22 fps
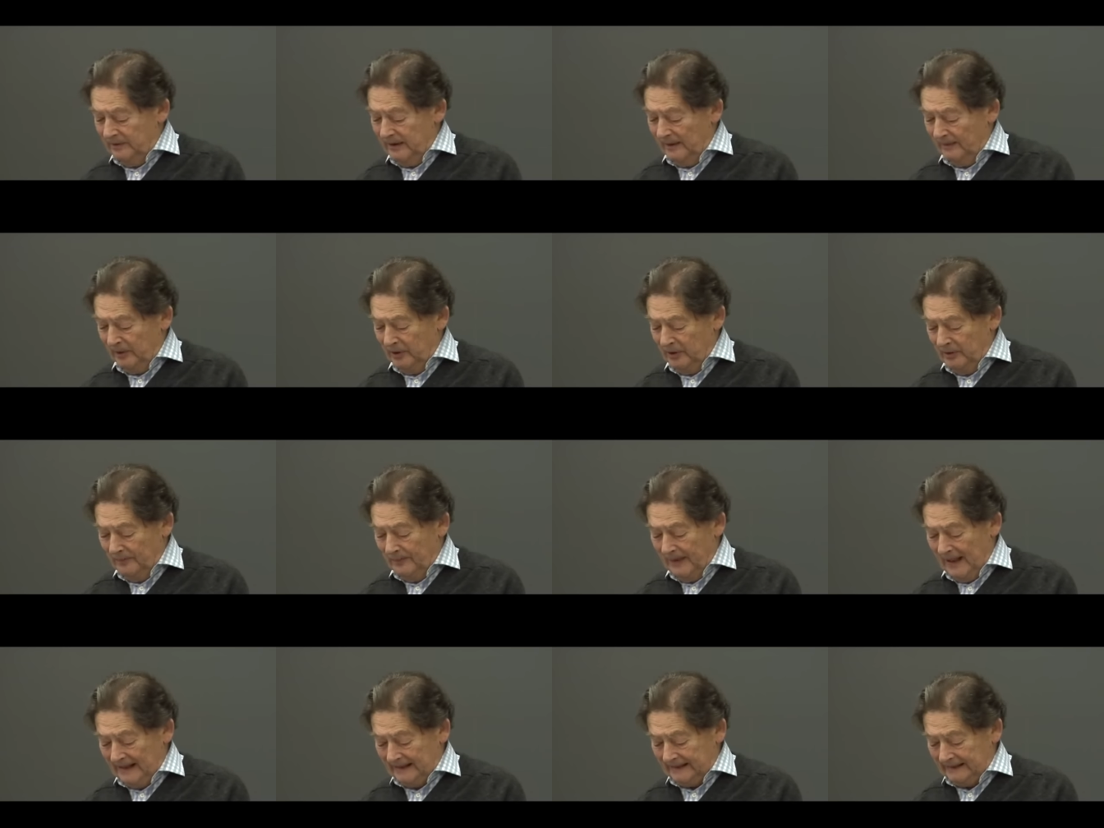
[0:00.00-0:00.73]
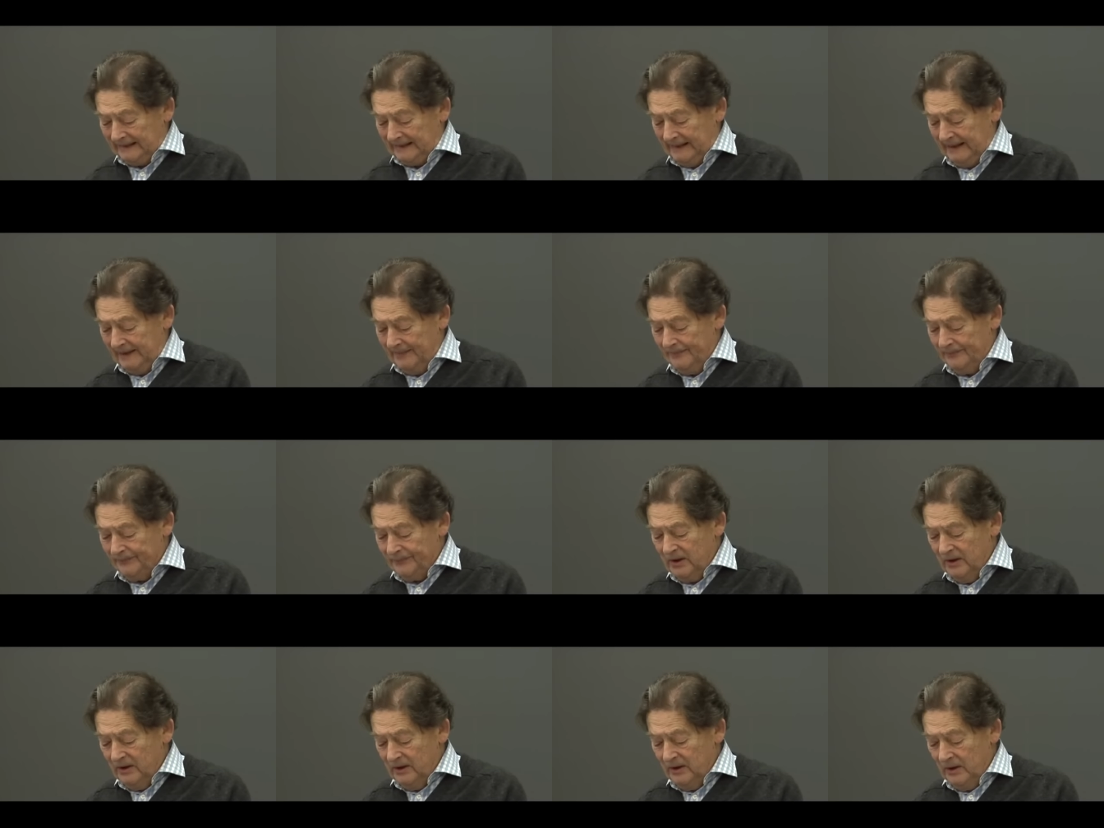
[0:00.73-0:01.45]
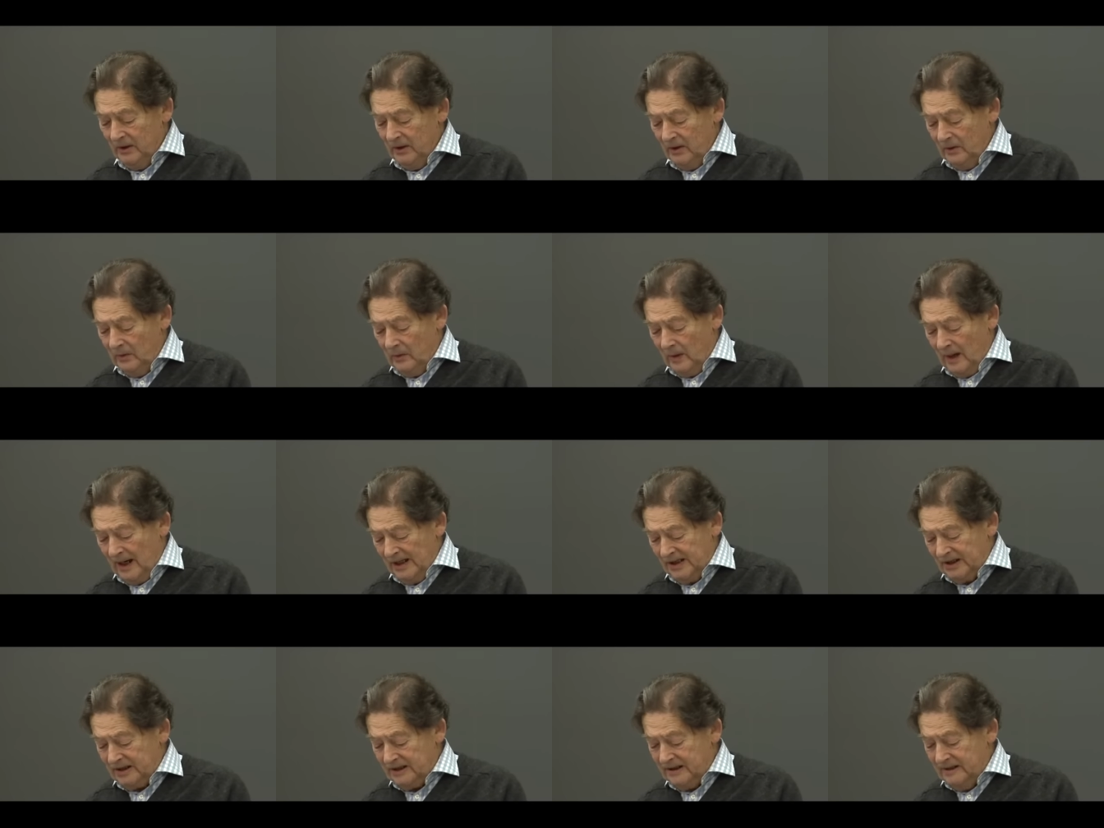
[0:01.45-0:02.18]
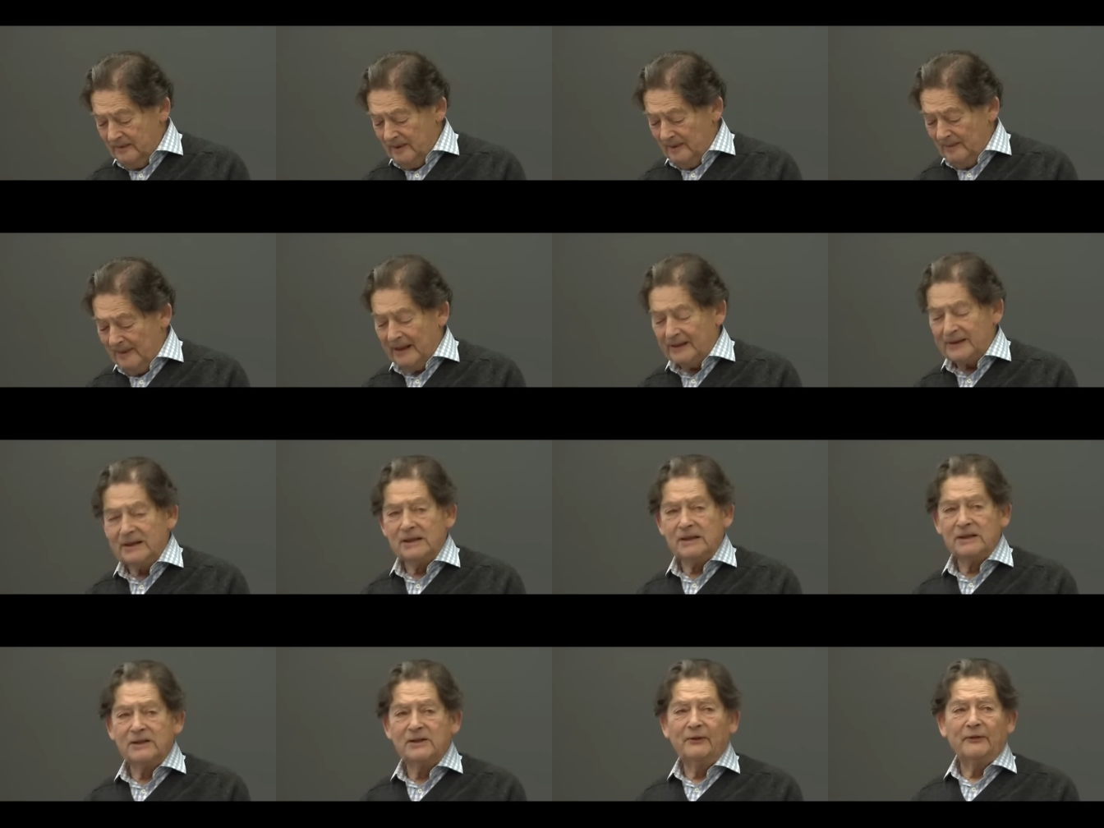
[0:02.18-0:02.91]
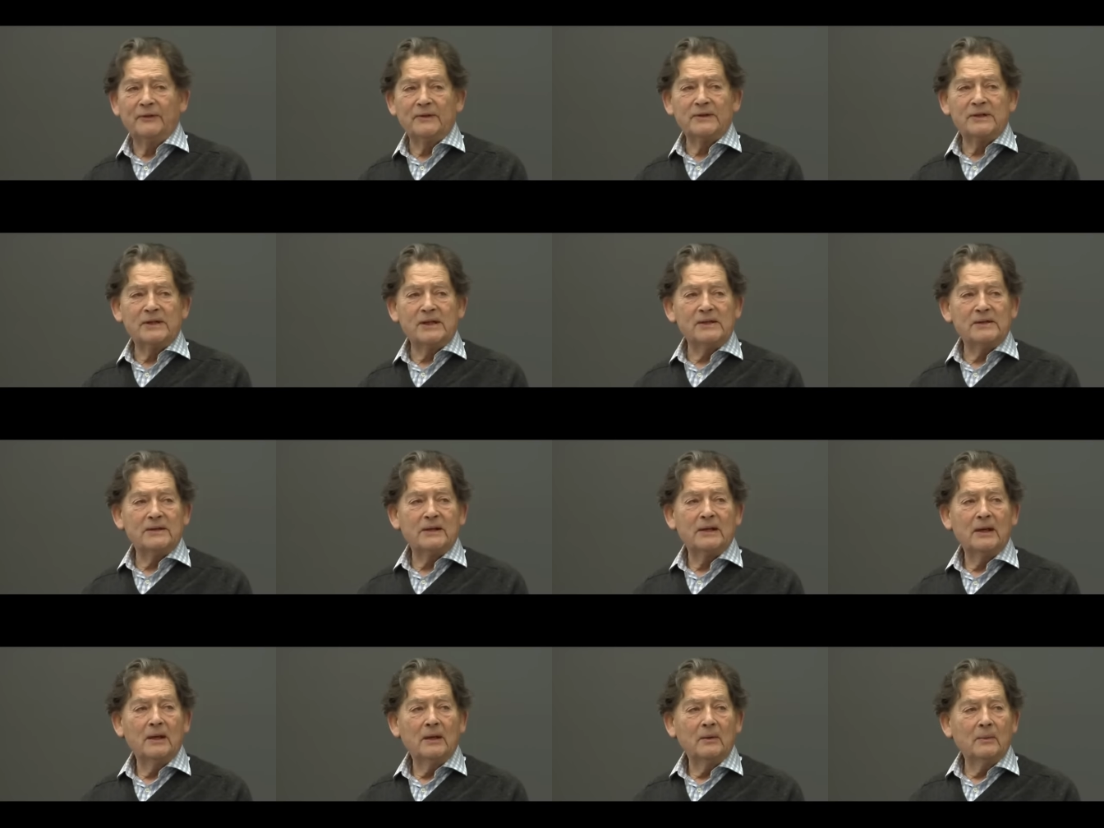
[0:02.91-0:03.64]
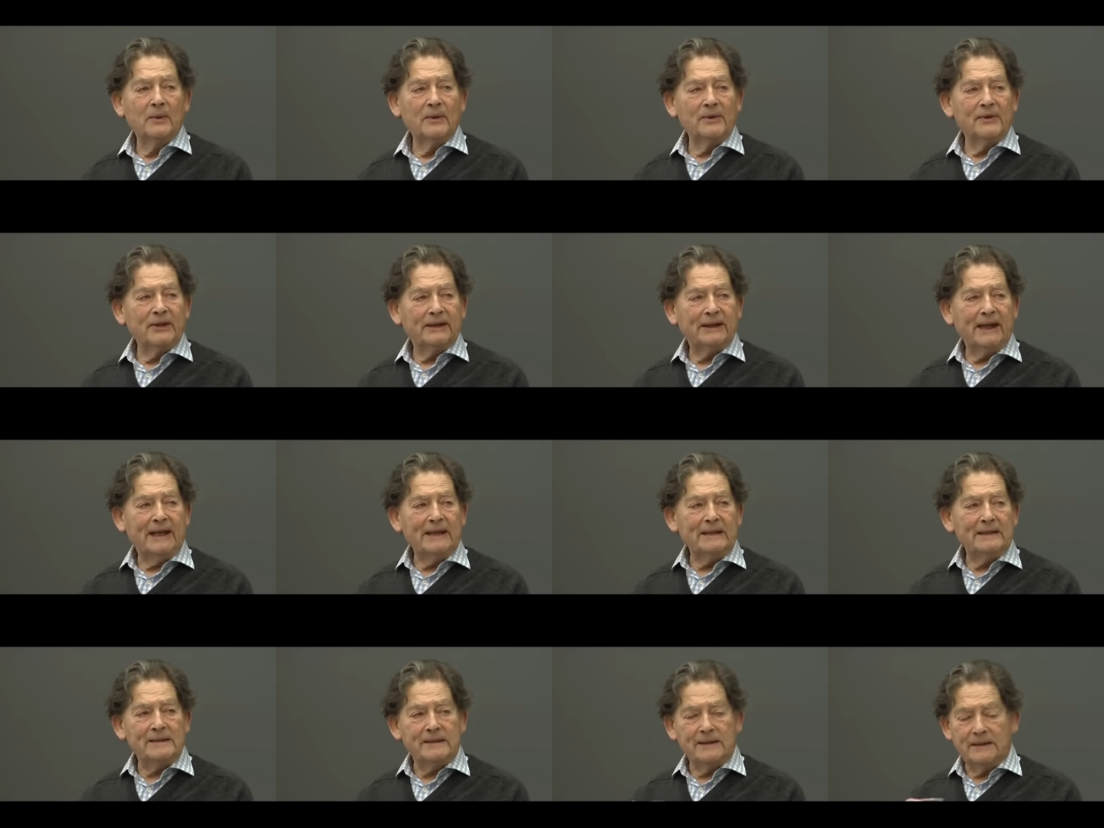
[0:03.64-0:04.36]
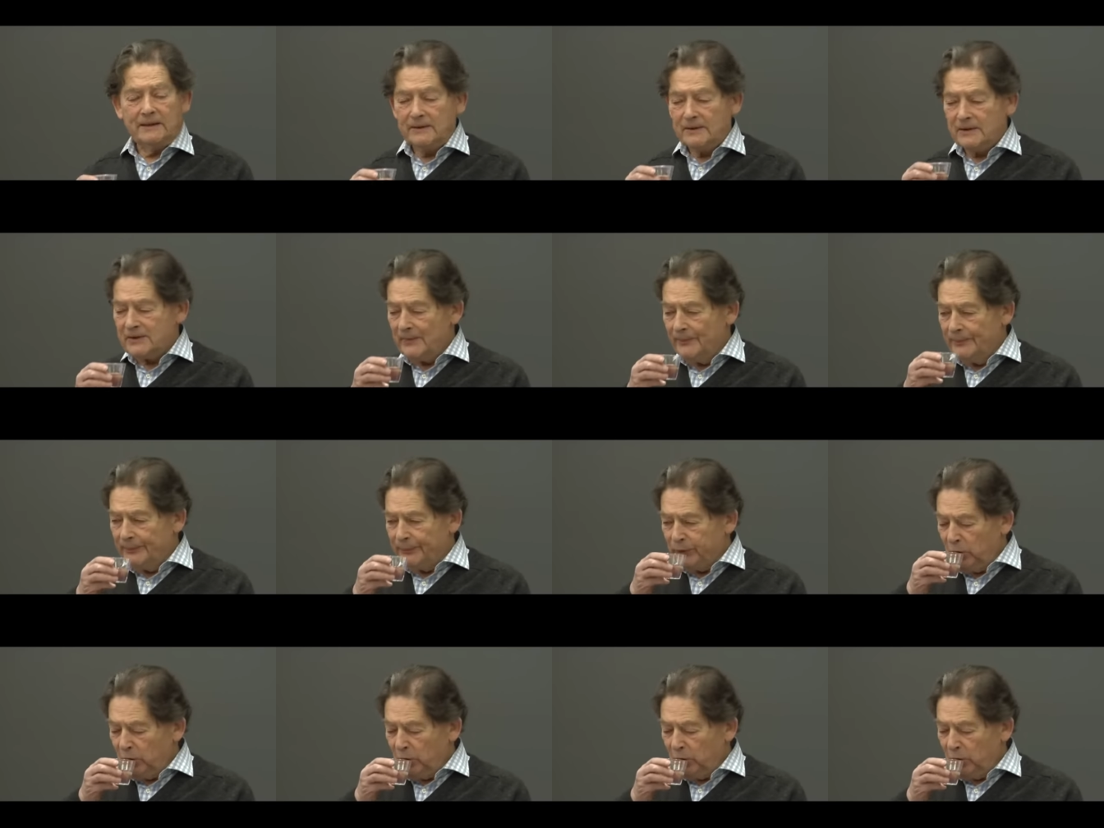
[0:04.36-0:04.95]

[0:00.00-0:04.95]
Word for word: W. Bartley, who asked him about his differences with the Keynesians.